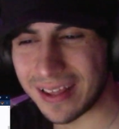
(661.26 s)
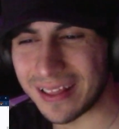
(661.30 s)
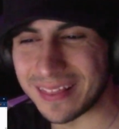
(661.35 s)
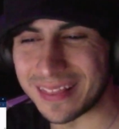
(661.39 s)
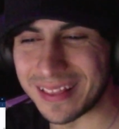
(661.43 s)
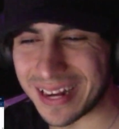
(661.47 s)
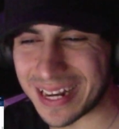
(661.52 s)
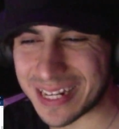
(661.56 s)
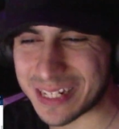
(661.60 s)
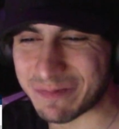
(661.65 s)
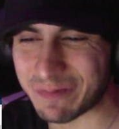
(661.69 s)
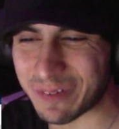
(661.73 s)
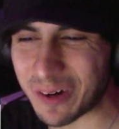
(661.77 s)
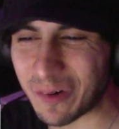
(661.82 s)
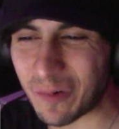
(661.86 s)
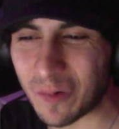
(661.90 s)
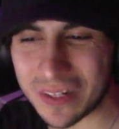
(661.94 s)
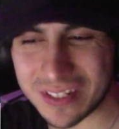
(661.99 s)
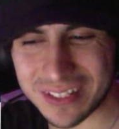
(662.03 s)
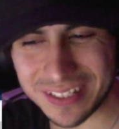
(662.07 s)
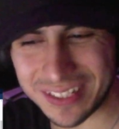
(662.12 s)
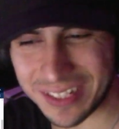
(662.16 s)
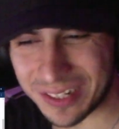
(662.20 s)
the last perk
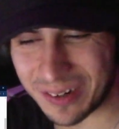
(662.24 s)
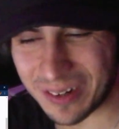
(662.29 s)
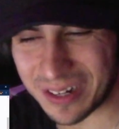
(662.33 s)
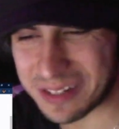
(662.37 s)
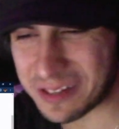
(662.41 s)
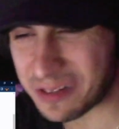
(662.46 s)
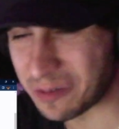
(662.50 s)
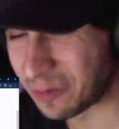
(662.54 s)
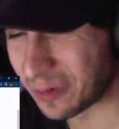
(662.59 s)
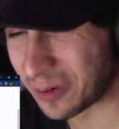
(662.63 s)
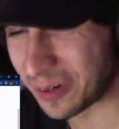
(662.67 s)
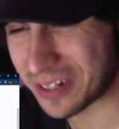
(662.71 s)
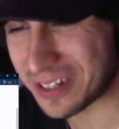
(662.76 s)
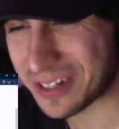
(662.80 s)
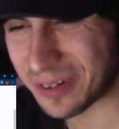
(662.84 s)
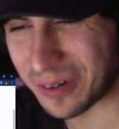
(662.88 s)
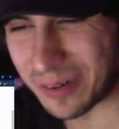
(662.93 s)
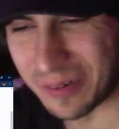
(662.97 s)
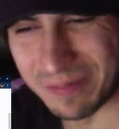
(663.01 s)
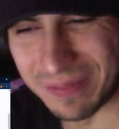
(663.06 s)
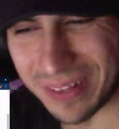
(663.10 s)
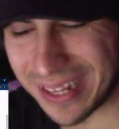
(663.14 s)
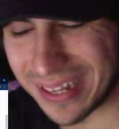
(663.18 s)
was general support,
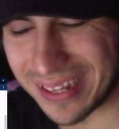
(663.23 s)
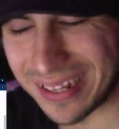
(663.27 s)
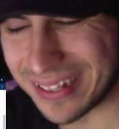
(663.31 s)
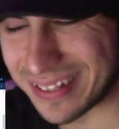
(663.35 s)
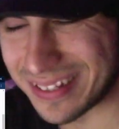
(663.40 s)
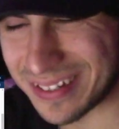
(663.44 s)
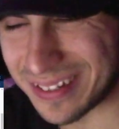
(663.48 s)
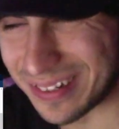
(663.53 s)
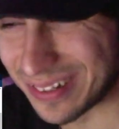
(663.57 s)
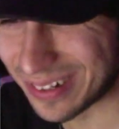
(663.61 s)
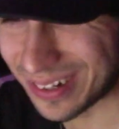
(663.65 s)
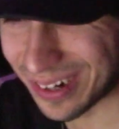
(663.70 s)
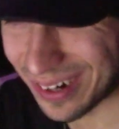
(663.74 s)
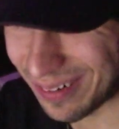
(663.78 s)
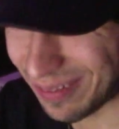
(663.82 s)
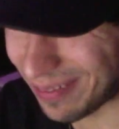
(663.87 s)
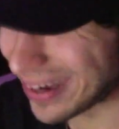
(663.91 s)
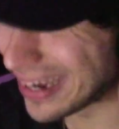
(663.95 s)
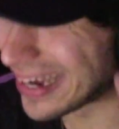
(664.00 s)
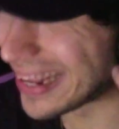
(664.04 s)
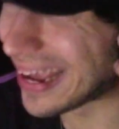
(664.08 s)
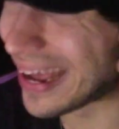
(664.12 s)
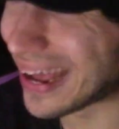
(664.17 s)
so it's not
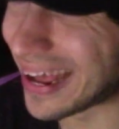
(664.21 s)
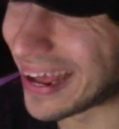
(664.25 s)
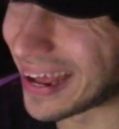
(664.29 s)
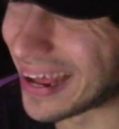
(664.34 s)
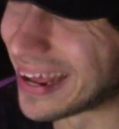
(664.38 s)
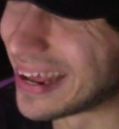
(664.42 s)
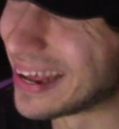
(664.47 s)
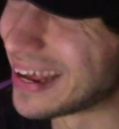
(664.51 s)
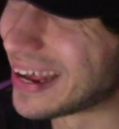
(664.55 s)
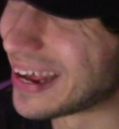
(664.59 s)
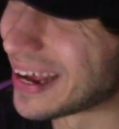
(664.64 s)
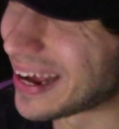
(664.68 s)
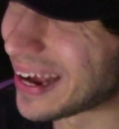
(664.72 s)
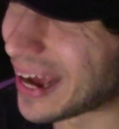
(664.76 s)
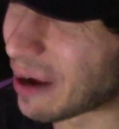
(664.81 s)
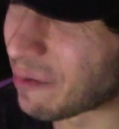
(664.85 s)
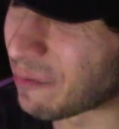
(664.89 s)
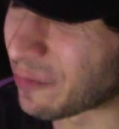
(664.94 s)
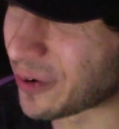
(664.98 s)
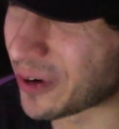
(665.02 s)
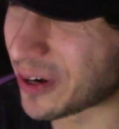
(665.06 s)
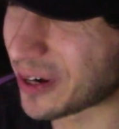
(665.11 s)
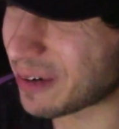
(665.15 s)
really a, a
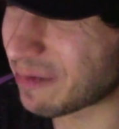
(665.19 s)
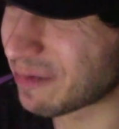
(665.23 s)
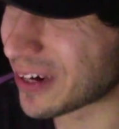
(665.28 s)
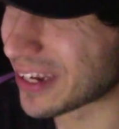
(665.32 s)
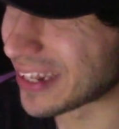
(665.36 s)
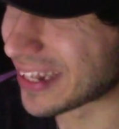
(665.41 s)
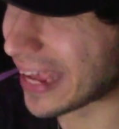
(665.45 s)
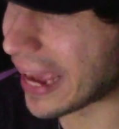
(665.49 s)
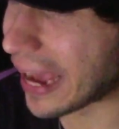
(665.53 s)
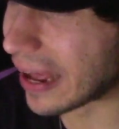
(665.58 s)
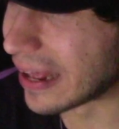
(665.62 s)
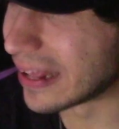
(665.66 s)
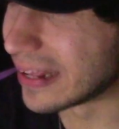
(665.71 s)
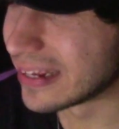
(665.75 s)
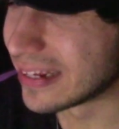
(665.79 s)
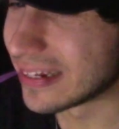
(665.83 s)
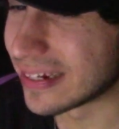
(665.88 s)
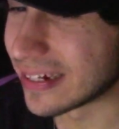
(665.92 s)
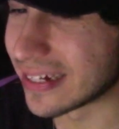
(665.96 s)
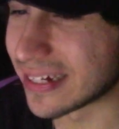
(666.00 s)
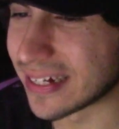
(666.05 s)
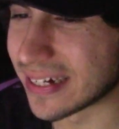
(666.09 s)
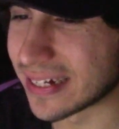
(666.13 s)
perk, but yeah.
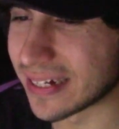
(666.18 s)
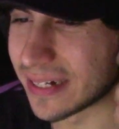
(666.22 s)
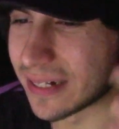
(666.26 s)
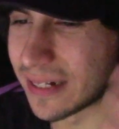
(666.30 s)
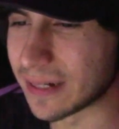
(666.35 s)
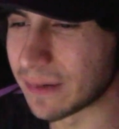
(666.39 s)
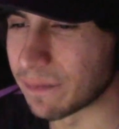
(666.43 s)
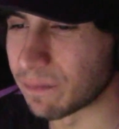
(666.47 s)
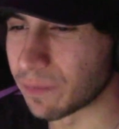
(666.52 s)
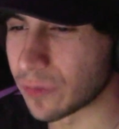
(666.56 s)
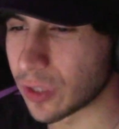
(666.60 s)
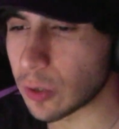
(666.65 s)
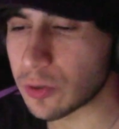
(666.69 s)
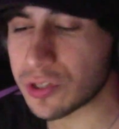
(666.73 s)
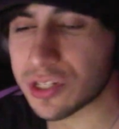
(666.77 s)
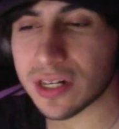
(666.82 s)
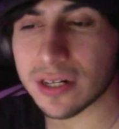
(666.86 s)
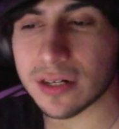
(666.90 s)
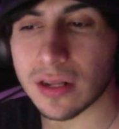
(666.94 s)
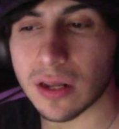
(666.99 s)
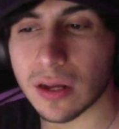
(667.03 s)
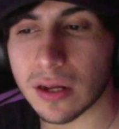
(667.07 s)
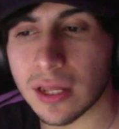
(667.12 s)
Um, those
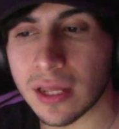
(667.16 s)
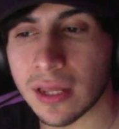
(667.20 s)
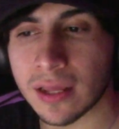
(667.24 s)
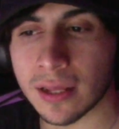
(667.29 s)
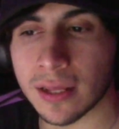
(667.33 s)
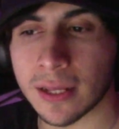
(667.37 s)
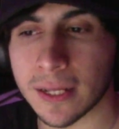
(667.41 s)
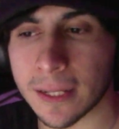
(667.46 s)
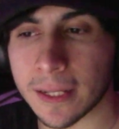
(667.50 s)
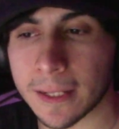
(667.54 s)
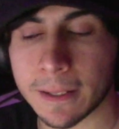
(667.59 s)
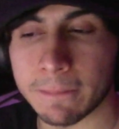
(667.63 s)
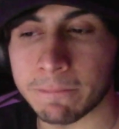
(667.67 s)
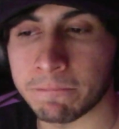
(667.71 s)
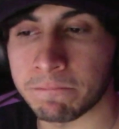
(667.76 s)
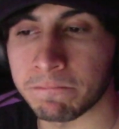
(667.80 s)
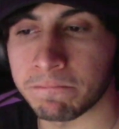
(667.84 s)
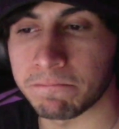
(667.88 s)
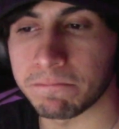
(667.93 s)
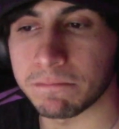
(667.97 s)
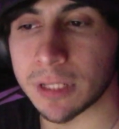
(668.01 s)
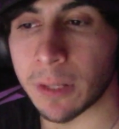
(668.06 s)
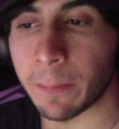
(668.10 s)
are
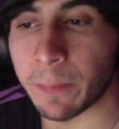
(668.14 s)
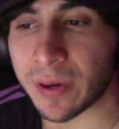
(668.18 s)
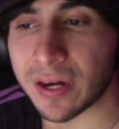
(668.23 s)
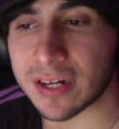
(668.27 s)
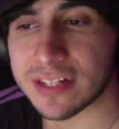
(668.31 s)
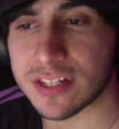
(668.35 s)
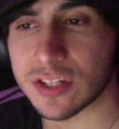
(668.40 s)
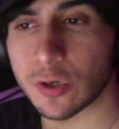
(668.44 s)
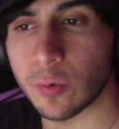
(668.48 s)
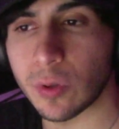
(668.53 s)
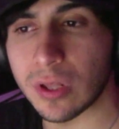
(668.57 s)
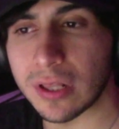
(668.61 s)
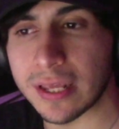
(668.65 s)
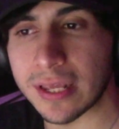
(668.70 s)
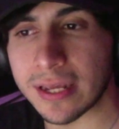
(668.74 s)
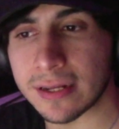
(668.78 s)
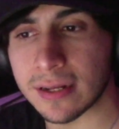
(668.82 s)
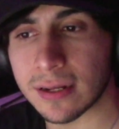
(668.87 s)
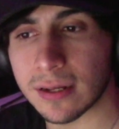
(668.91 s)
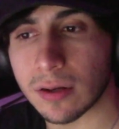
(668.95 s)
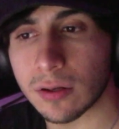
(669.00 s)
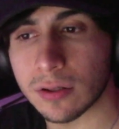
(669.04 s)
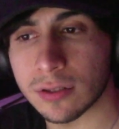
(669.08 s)
um, the perks you will
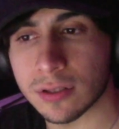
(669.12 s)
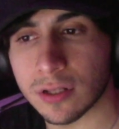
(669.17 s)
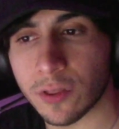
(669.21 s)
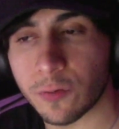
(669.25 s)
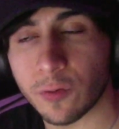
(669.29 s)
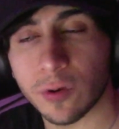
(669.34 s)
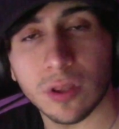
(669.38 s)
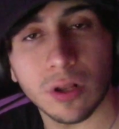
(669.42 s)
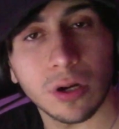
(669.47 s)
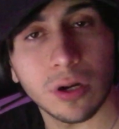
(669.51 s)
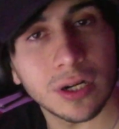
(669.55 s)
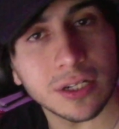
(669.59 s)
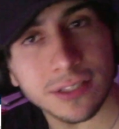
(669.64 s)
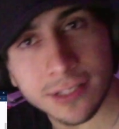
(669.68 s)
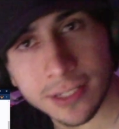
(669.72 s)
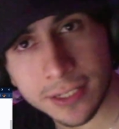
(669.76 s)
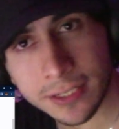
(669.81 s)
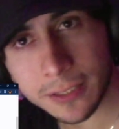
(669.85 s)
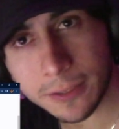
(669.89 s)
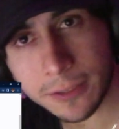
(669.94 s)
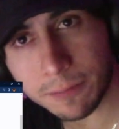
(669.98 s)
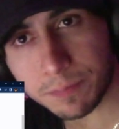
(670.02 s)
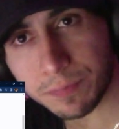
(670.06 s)
get on the $3
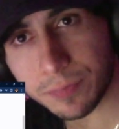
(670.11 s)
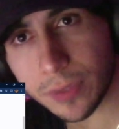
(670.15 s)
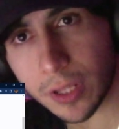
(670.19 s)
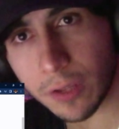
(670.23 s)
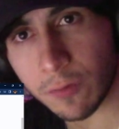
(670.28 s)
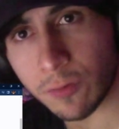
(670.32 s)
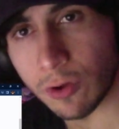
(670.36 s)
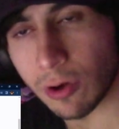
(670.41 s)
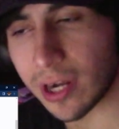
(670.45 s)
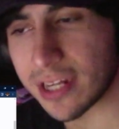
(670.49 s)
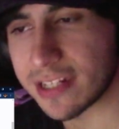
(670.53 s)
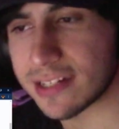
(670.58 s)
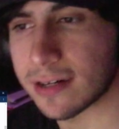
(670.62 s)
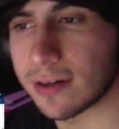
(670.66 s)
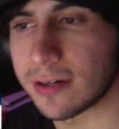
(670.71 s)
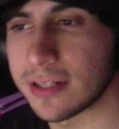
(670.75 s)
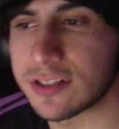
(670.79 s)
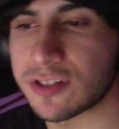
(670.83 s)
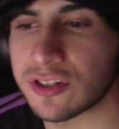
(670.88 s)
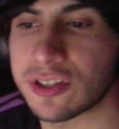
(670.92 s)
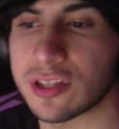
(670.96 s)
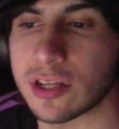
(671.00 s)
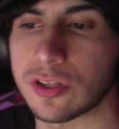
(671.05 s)
tier. If you guys are
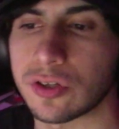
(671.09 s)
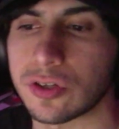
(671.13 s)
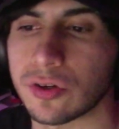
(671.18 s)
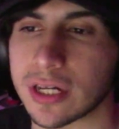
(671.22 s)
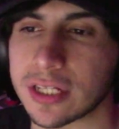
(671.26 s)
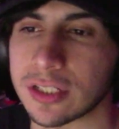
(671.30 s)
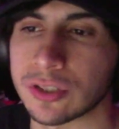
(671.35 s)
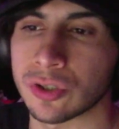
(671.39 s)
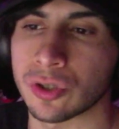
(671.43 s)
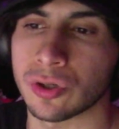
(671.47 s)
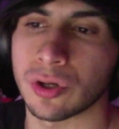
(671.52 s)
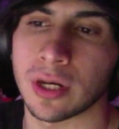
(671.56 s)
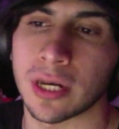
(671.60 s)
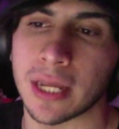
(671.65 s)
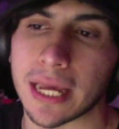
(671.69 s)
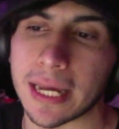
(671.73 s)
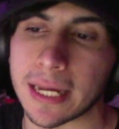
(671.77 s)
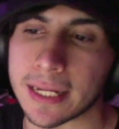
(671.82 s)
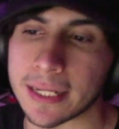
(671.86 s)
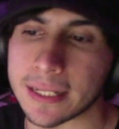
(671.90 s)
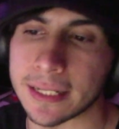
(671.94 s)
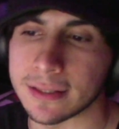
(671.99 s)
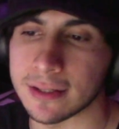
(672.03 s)
interested, you can join
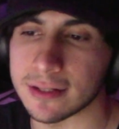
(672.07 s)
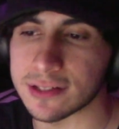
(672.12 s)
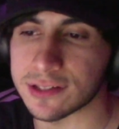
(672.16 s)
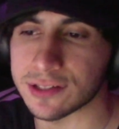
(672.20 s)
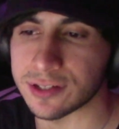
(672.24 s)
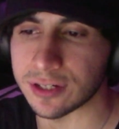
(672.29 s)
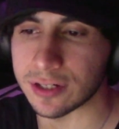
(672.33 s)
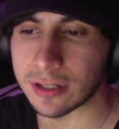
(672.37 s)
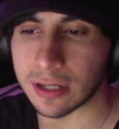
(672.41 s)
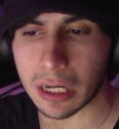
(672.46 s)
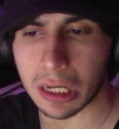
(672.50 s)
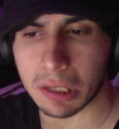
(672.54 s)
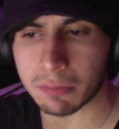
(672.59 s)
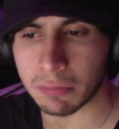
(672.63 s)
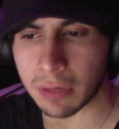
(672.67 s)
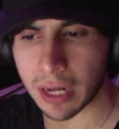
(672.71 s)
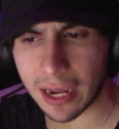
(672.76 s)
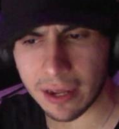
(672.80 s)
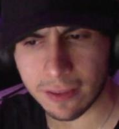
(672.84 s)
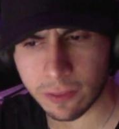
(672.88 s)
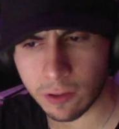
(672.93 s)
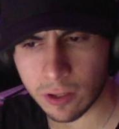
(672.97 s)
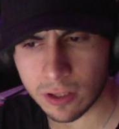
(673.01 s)
uh, this tier. And
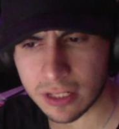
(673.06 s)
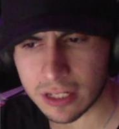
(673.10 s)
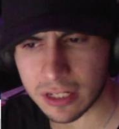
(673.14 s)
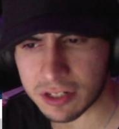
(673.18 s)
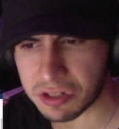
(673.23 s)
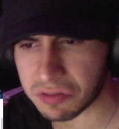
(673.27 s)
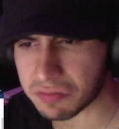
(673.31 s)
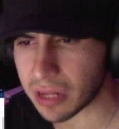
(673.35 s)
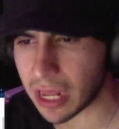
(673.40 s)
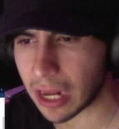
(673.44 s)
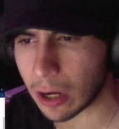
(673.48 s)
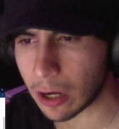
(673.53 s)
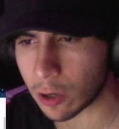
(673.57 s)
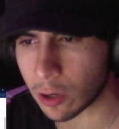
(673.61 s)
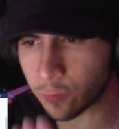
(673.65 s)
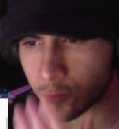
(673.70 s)
I think there's a lot of